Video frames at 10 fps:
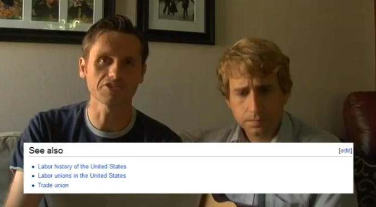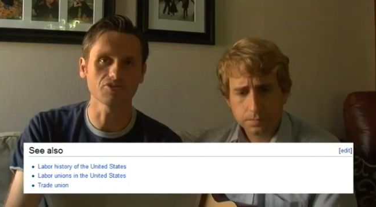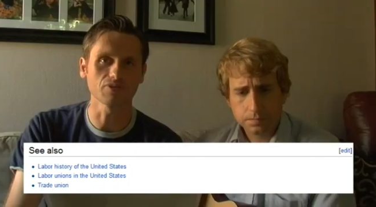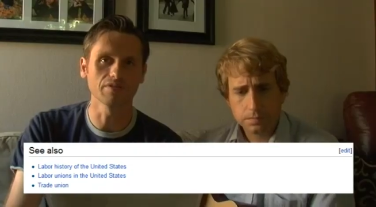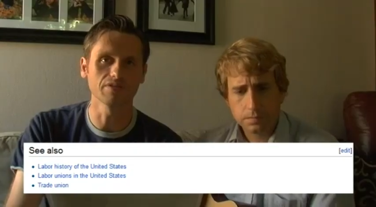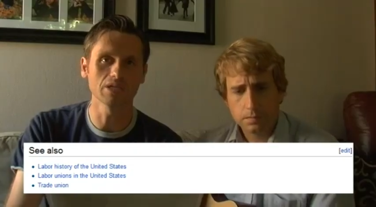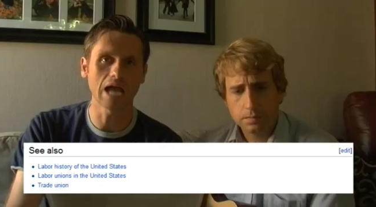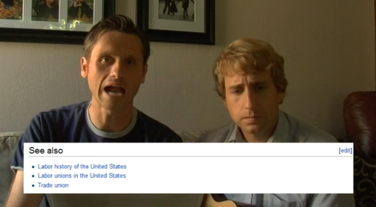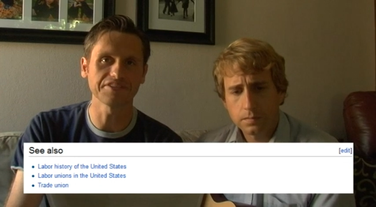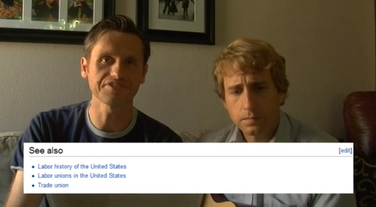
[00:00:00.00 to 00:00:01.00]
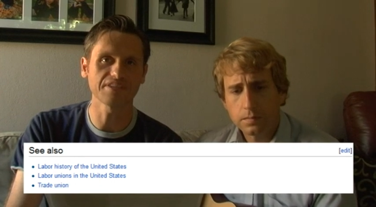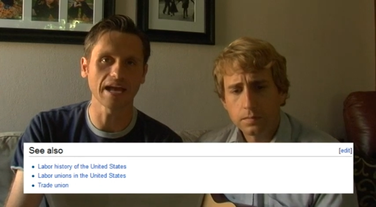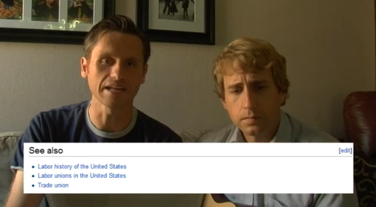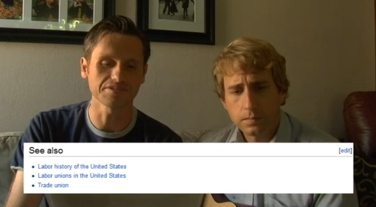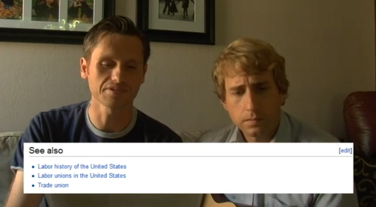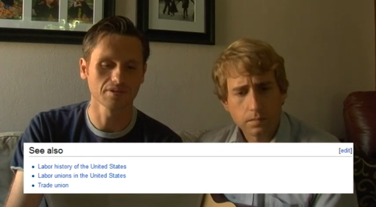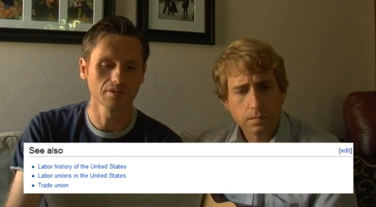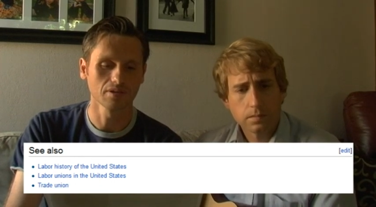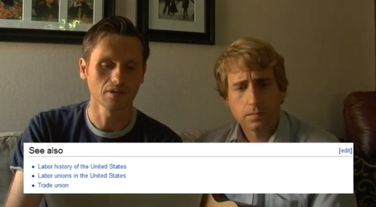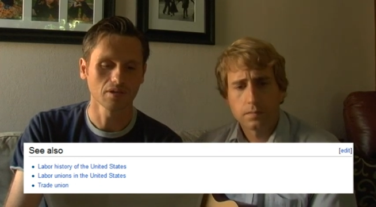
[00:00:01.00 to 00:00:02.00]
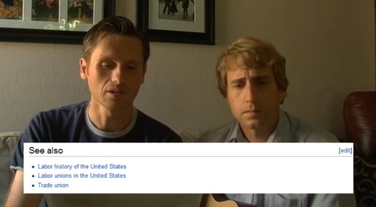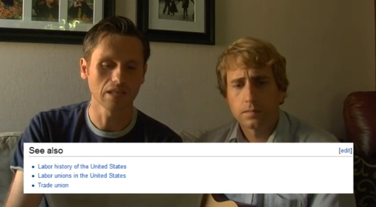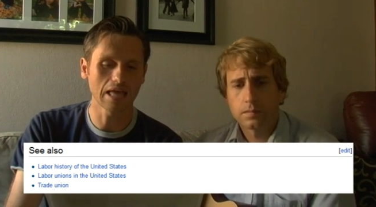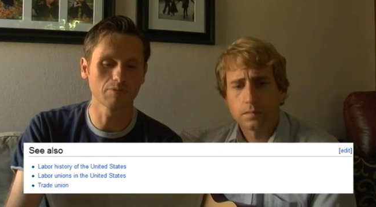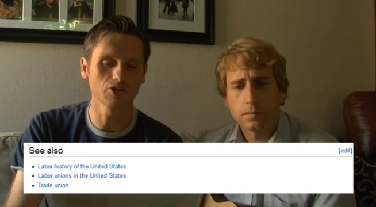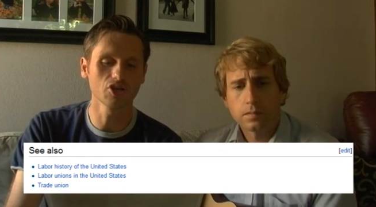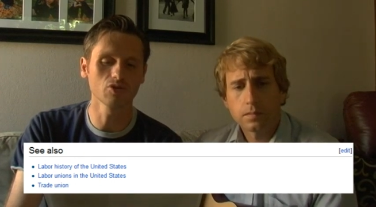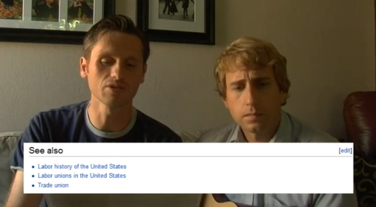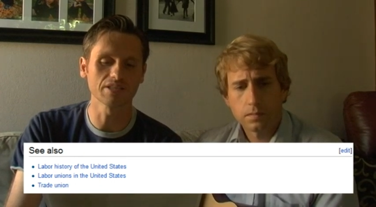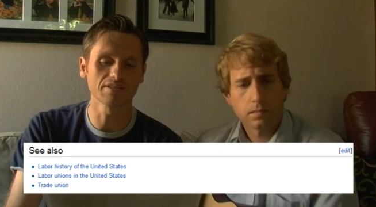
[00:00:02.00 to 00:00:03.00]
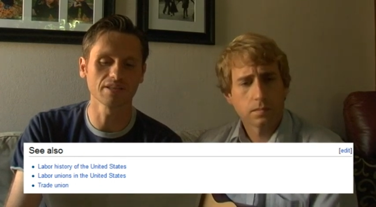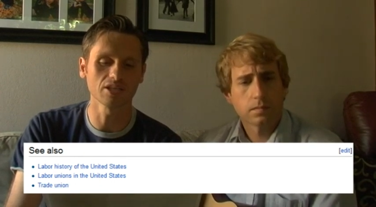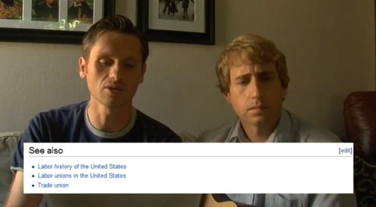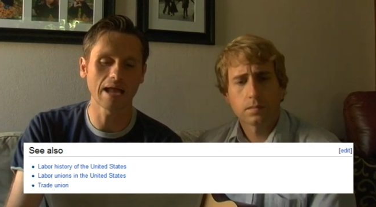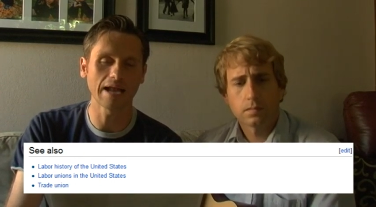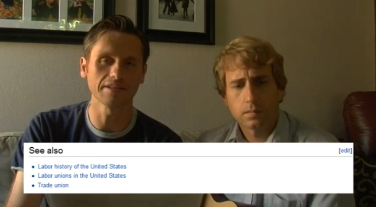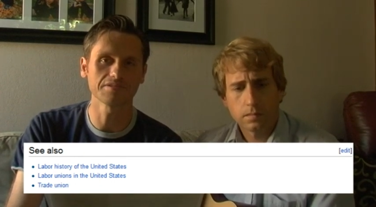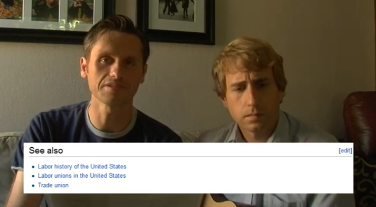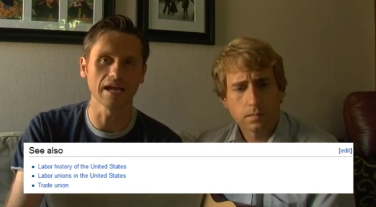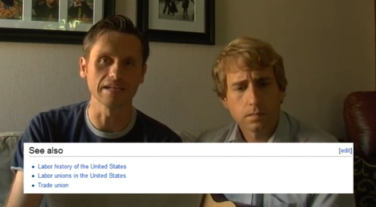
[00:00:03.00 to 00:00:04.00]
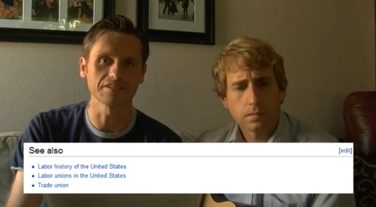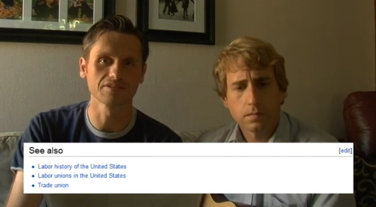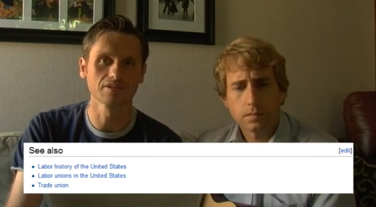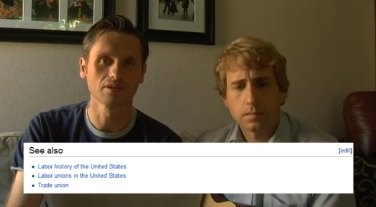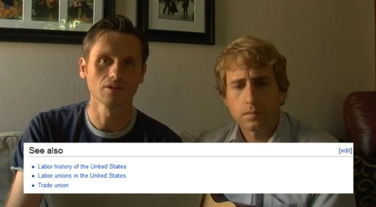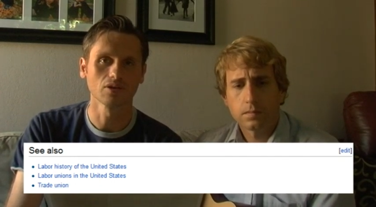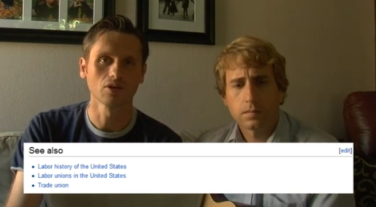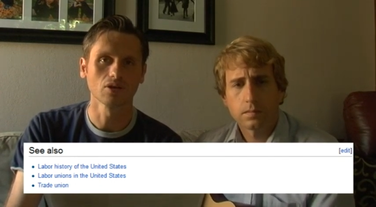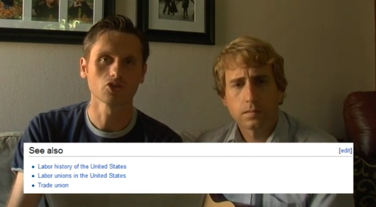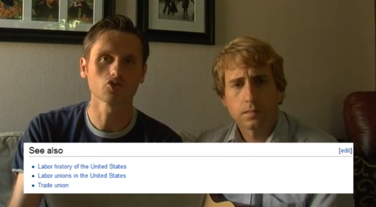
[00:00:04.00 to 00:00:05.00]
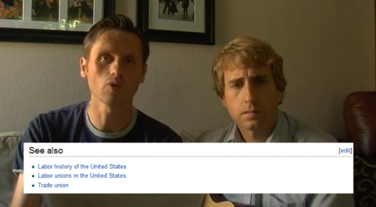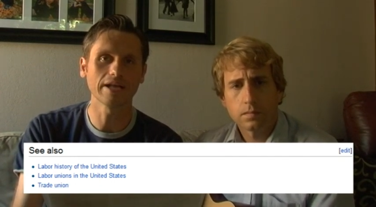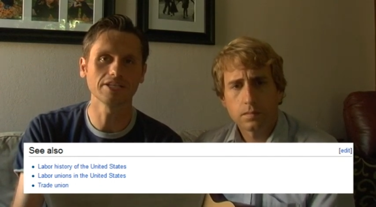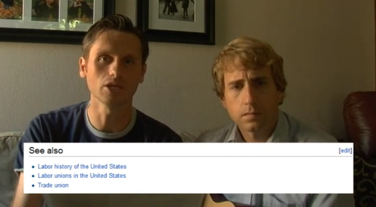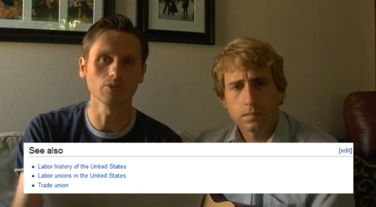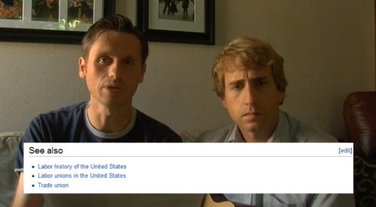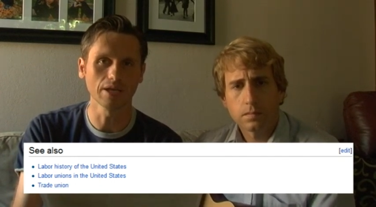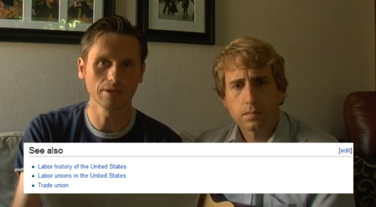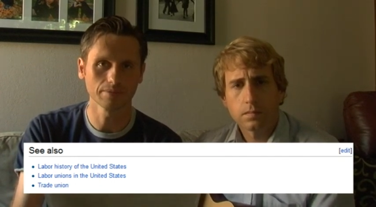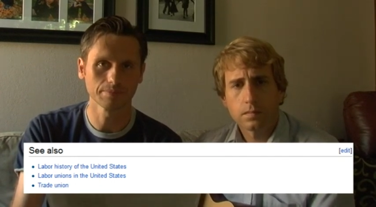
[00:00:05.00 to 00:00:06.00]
Speaker 1: history of the United States, labor unions in the United States, trade union.